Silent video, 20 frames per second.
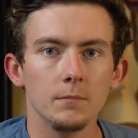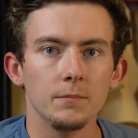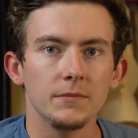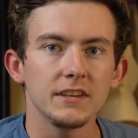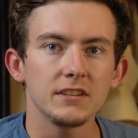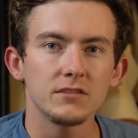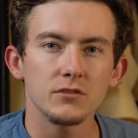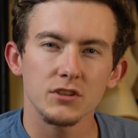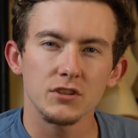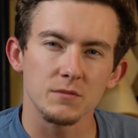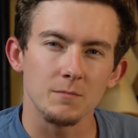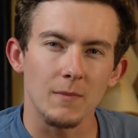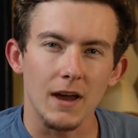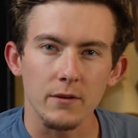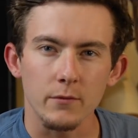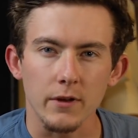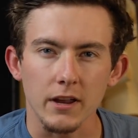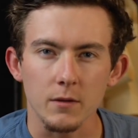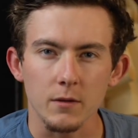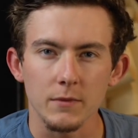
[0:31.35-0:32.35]
These are just my
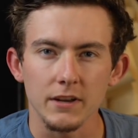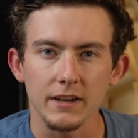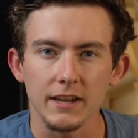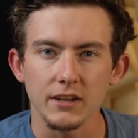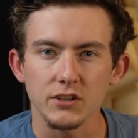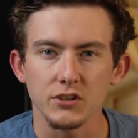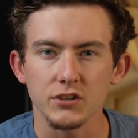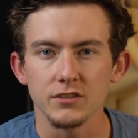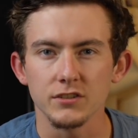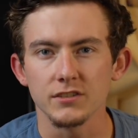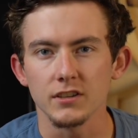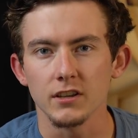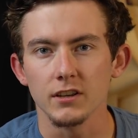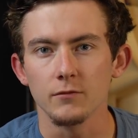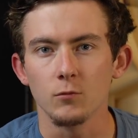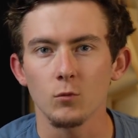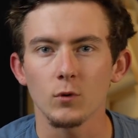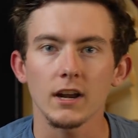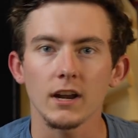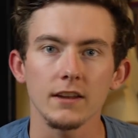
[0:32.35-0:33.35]
recommendations
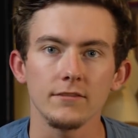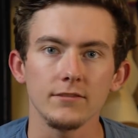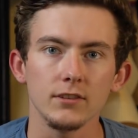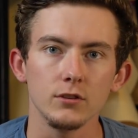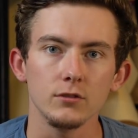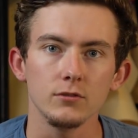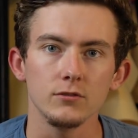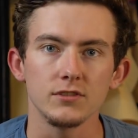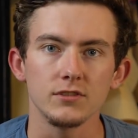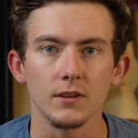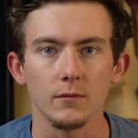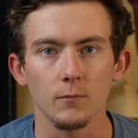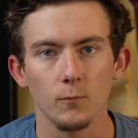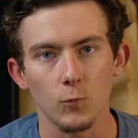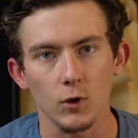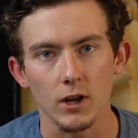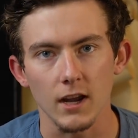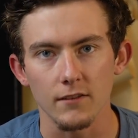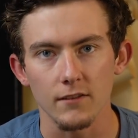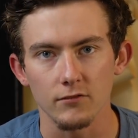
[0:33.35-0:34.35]
of what I've used and
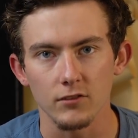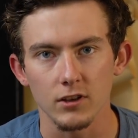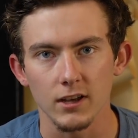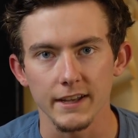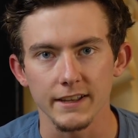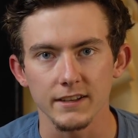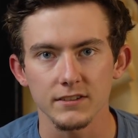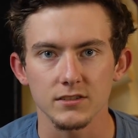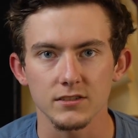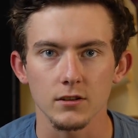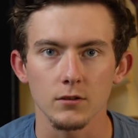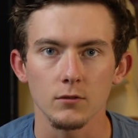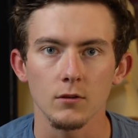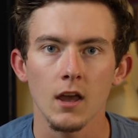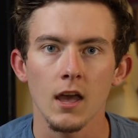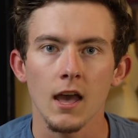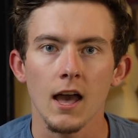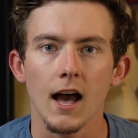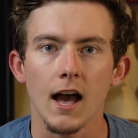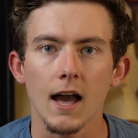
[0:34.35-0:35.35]
what I've liked. So
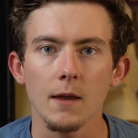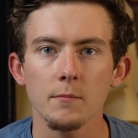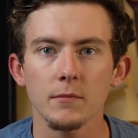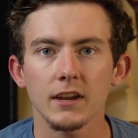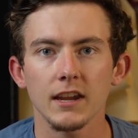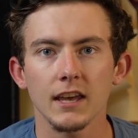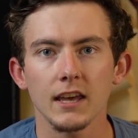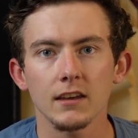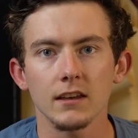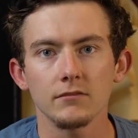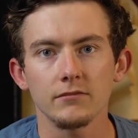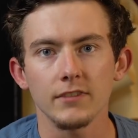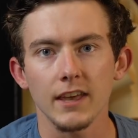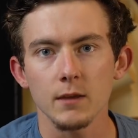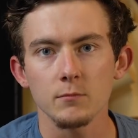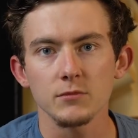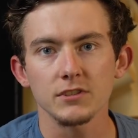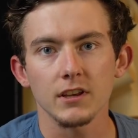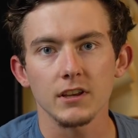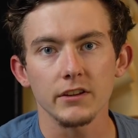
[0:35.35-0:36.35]
I'm going to have
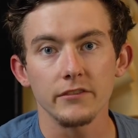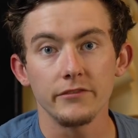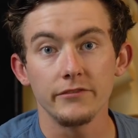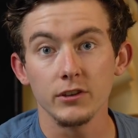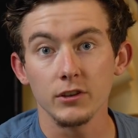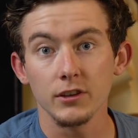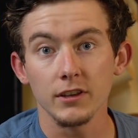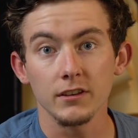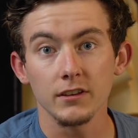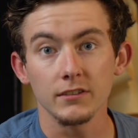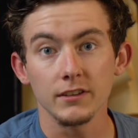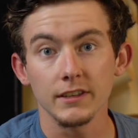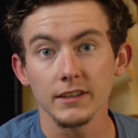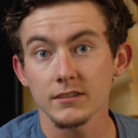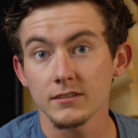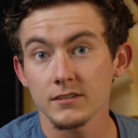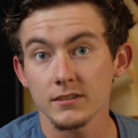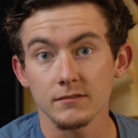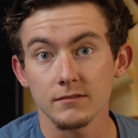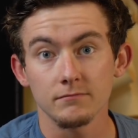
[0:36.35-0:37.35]
Amazon affiliate
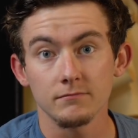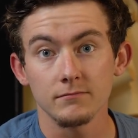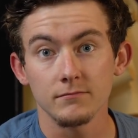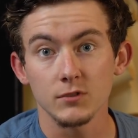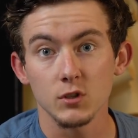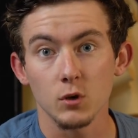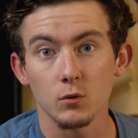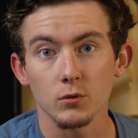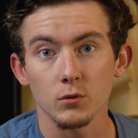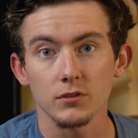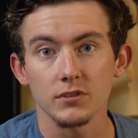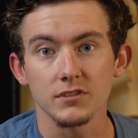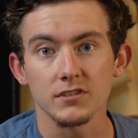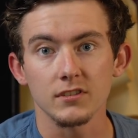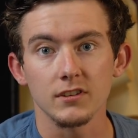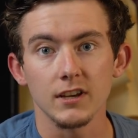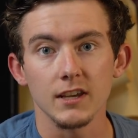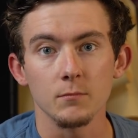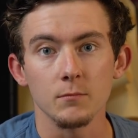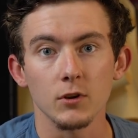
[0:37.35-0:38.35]
links. Total
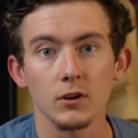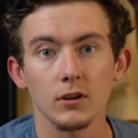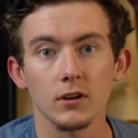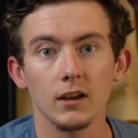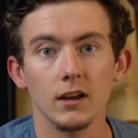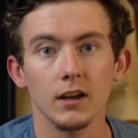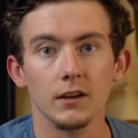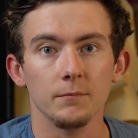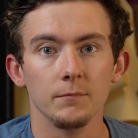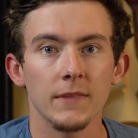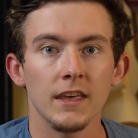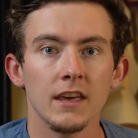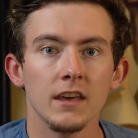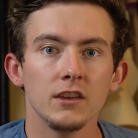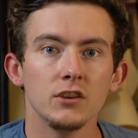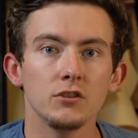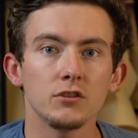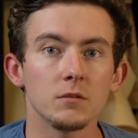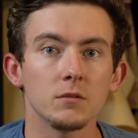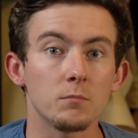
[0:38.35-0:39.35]
disclaimer,
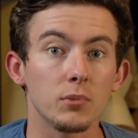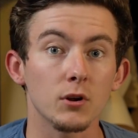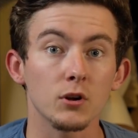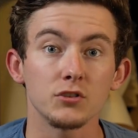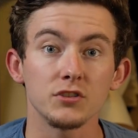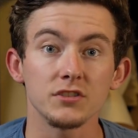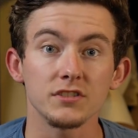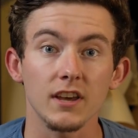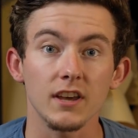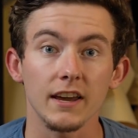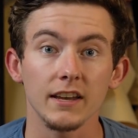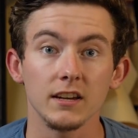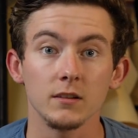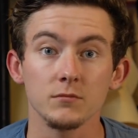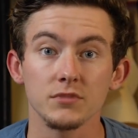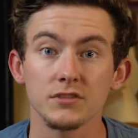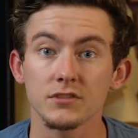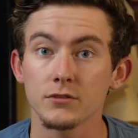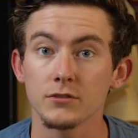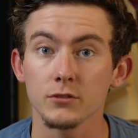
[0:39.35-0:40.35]
you can purchase
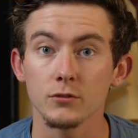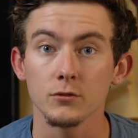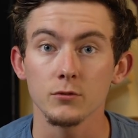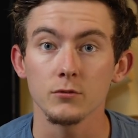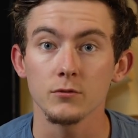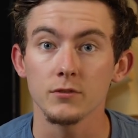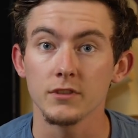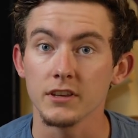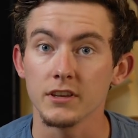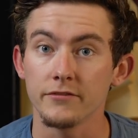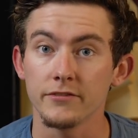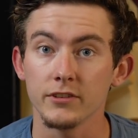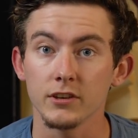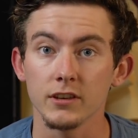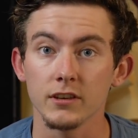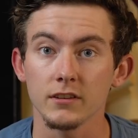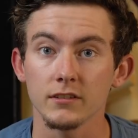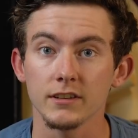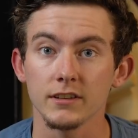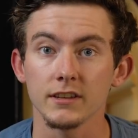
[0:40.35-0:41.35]
items through the
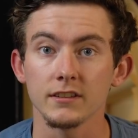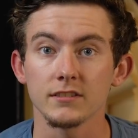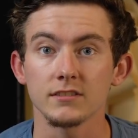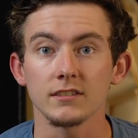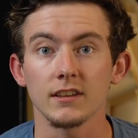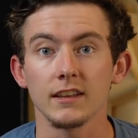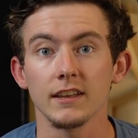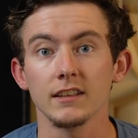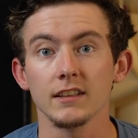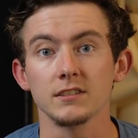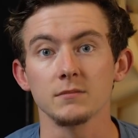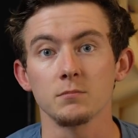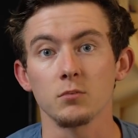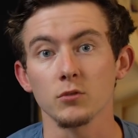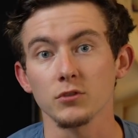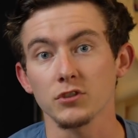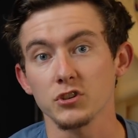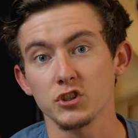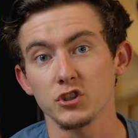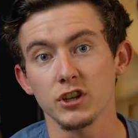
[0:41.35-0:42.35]
affiliate links and
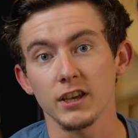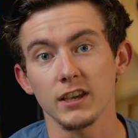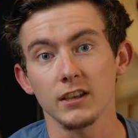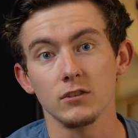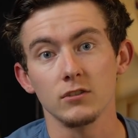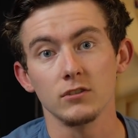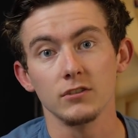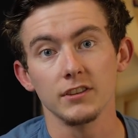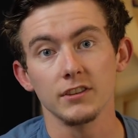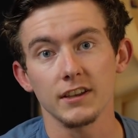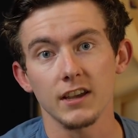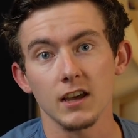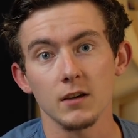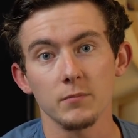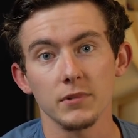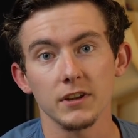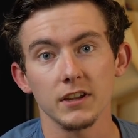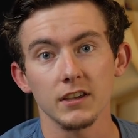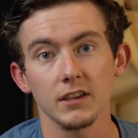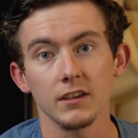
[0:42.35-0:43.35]
support the channel and the
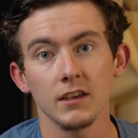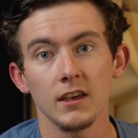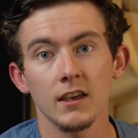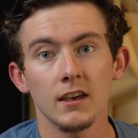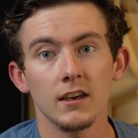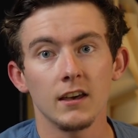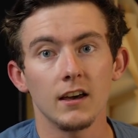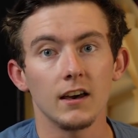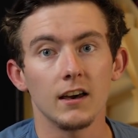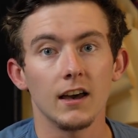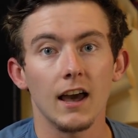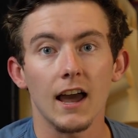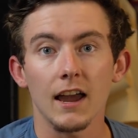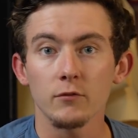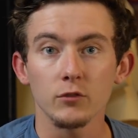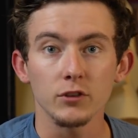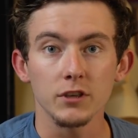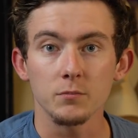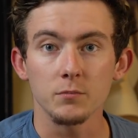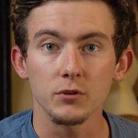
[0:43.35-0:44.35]
company. I
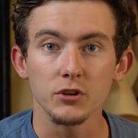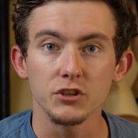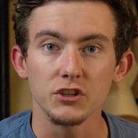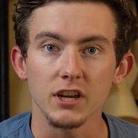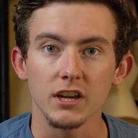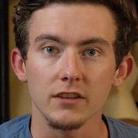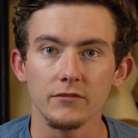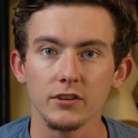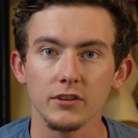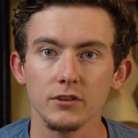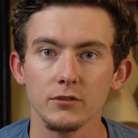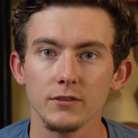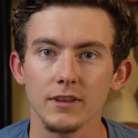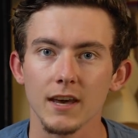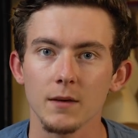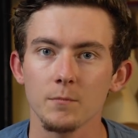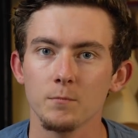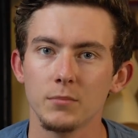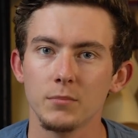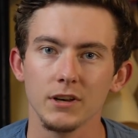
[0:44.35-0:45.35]
really appreciate it if you do
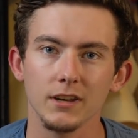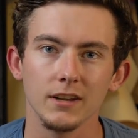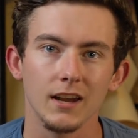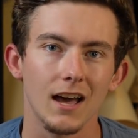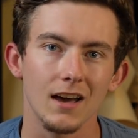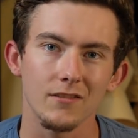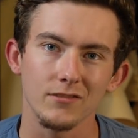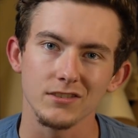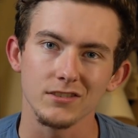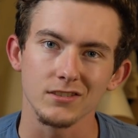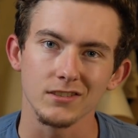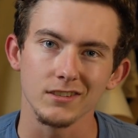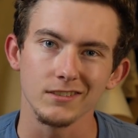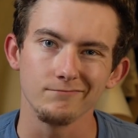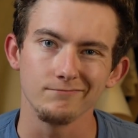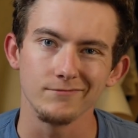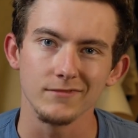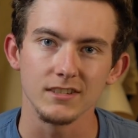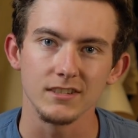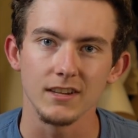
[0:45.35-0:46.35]
that, but obviously
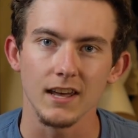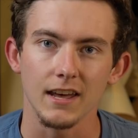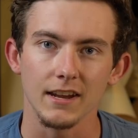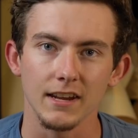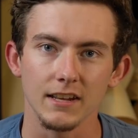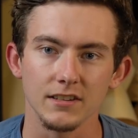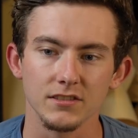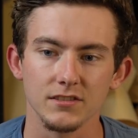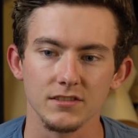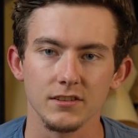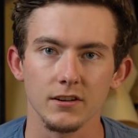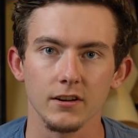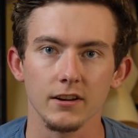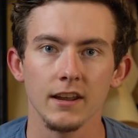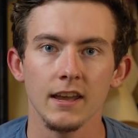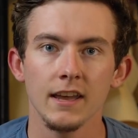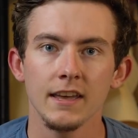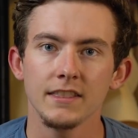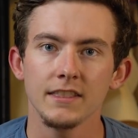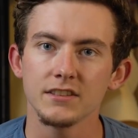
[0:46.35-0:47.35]
it's not necessary.
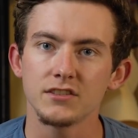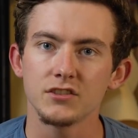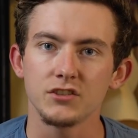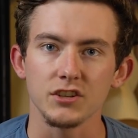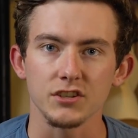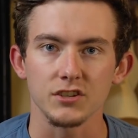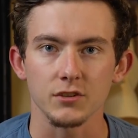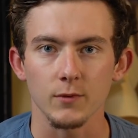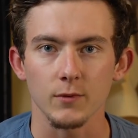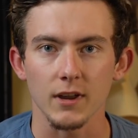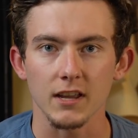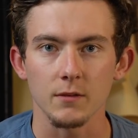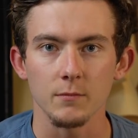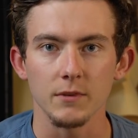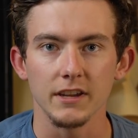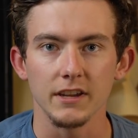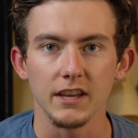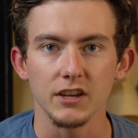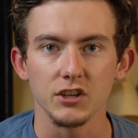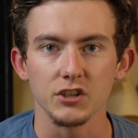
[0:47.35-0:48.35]
This is just a
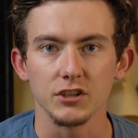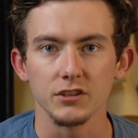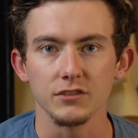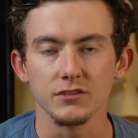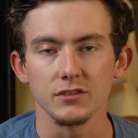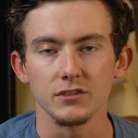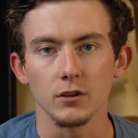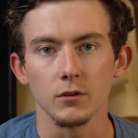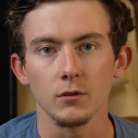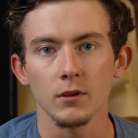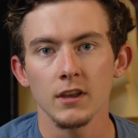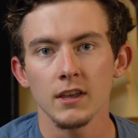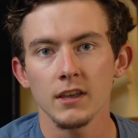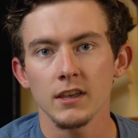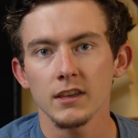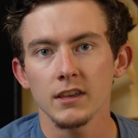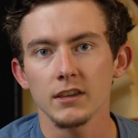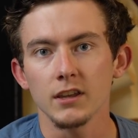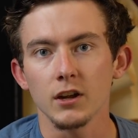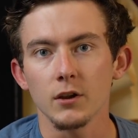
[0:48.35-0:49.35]
recommendation, so
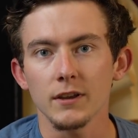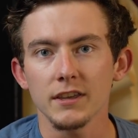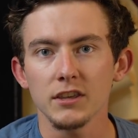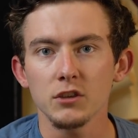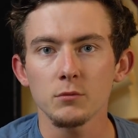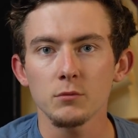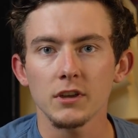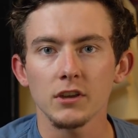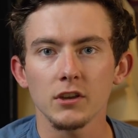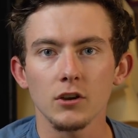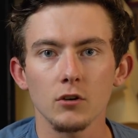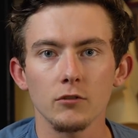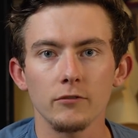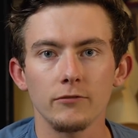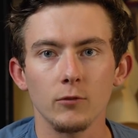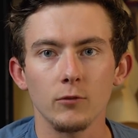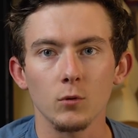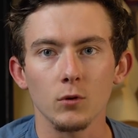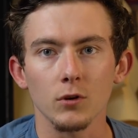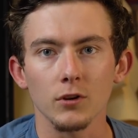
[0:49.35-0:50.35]
you can go
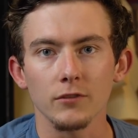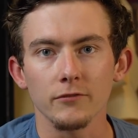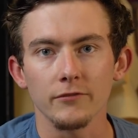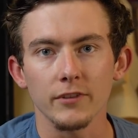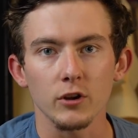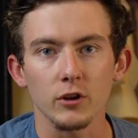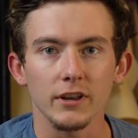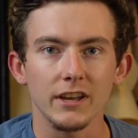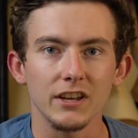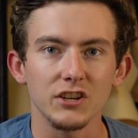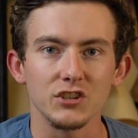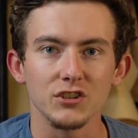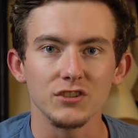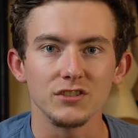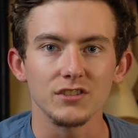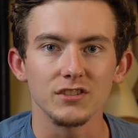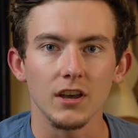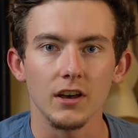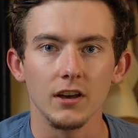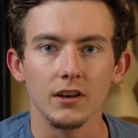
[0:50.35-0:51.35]
for
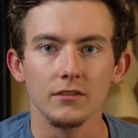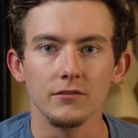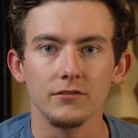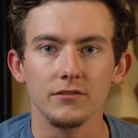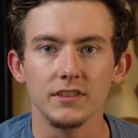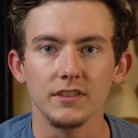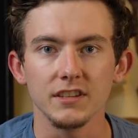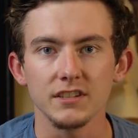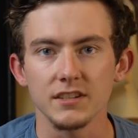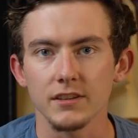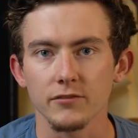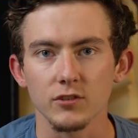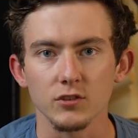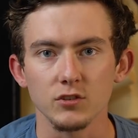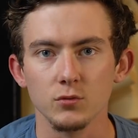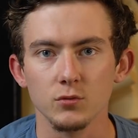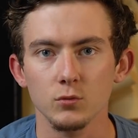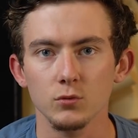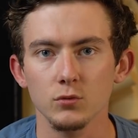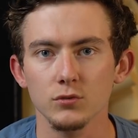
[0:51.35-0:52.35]
variations of these different
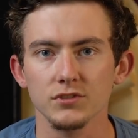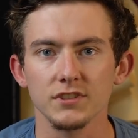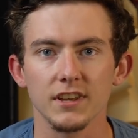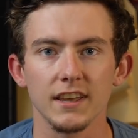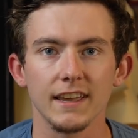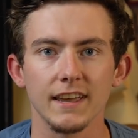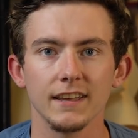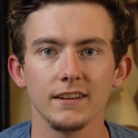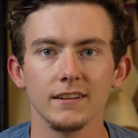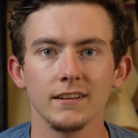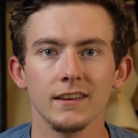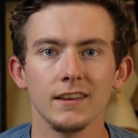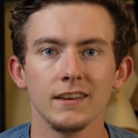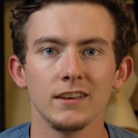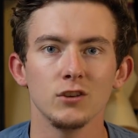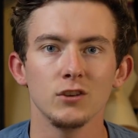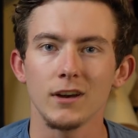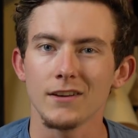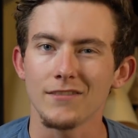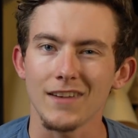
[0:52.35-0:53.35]
tools and
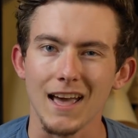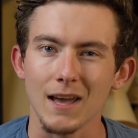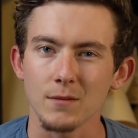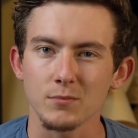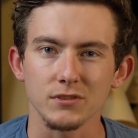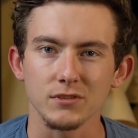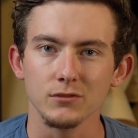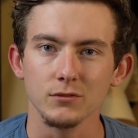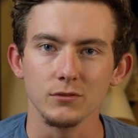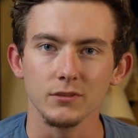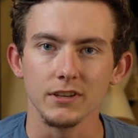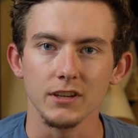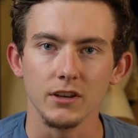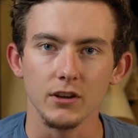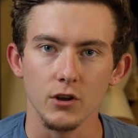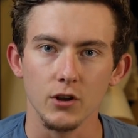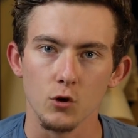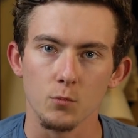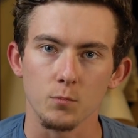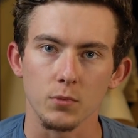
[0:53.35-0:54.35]
you'll have absolutely
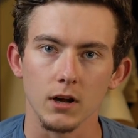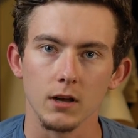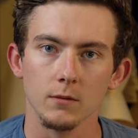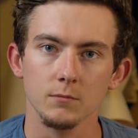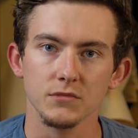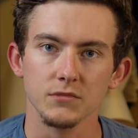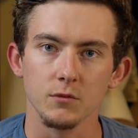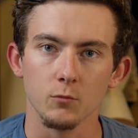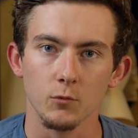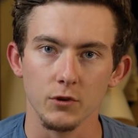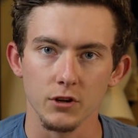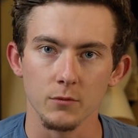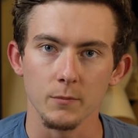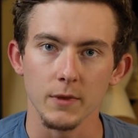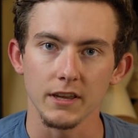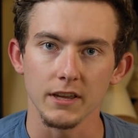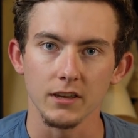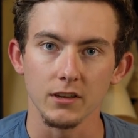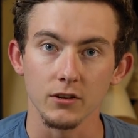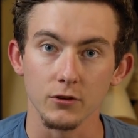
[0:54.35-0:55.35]
no problems when you're
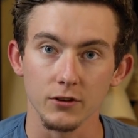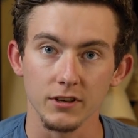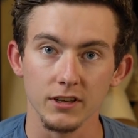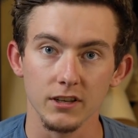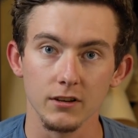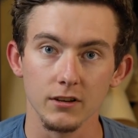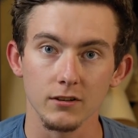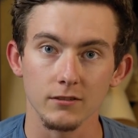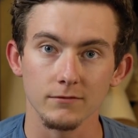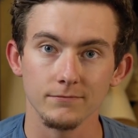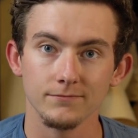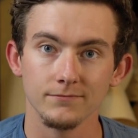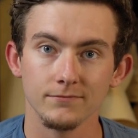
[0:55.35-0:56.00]
making your gear.